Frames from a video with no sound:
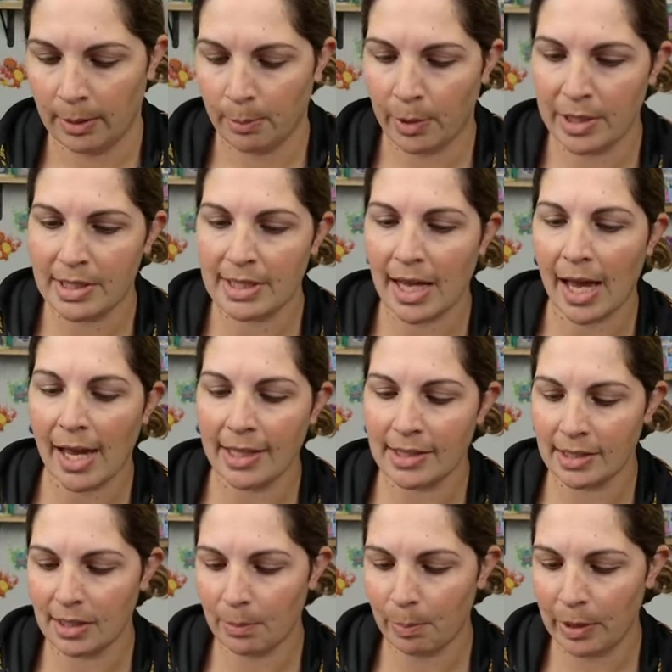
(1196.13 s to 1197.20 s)
Besides
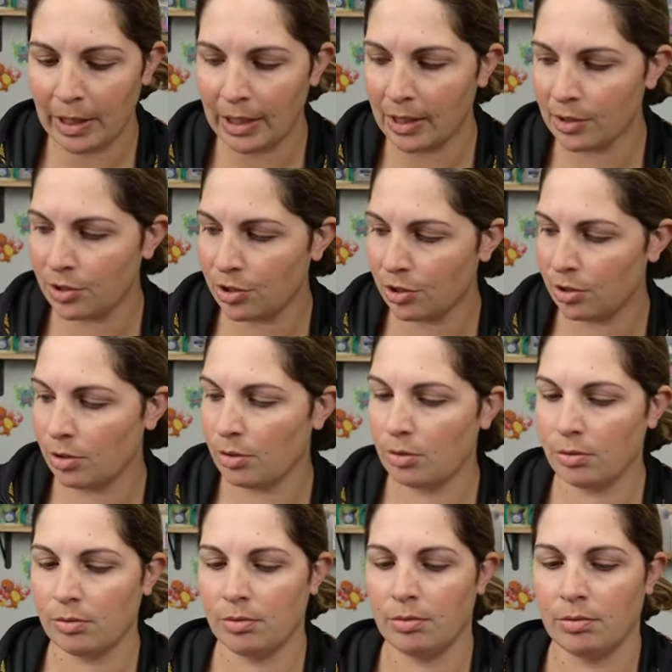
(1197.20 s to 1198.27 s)
the Pikachu,
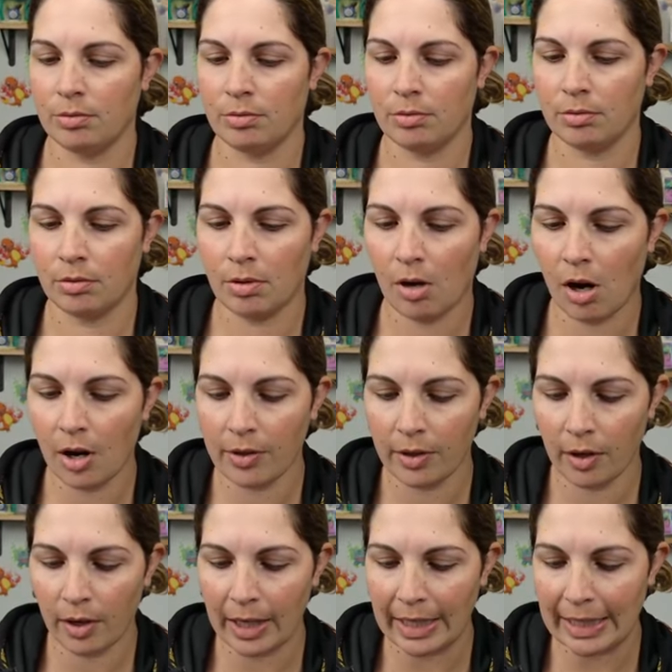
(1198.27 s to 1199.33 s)
Are
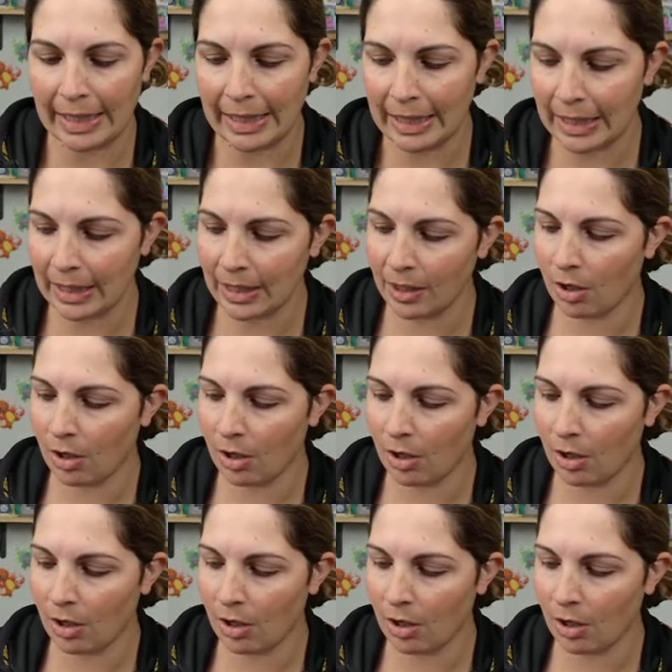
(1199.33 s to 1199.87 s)
there any